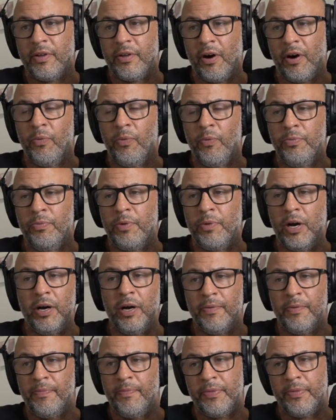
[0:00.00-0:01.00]
I would
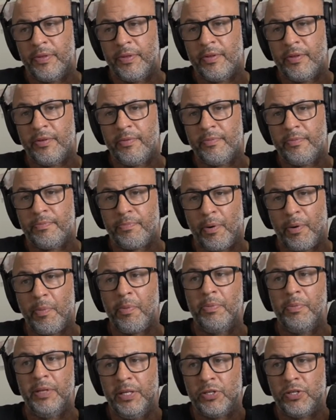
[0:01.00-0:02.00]

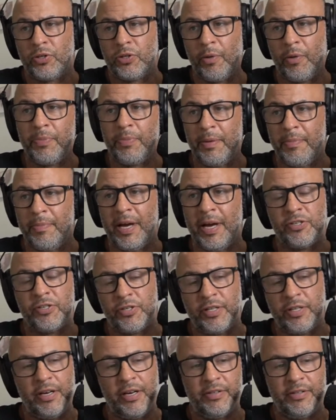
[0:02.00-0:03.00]
probably stop the
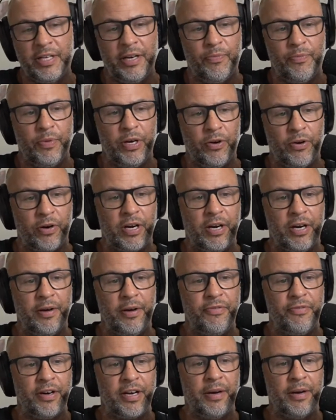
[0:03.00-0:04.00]
match there and then. We're not going to
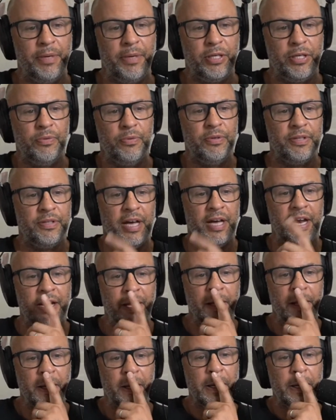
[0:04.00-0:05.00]
fucking be doing that.
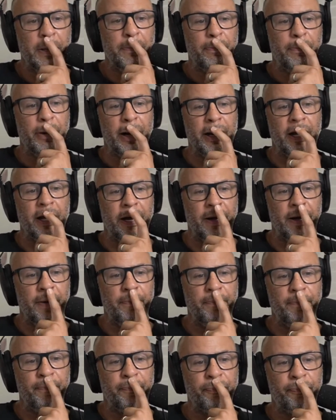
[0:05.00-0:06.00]
But
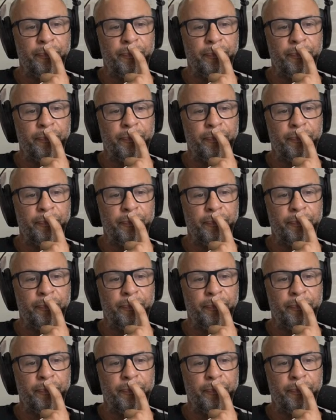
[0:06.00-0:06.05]
I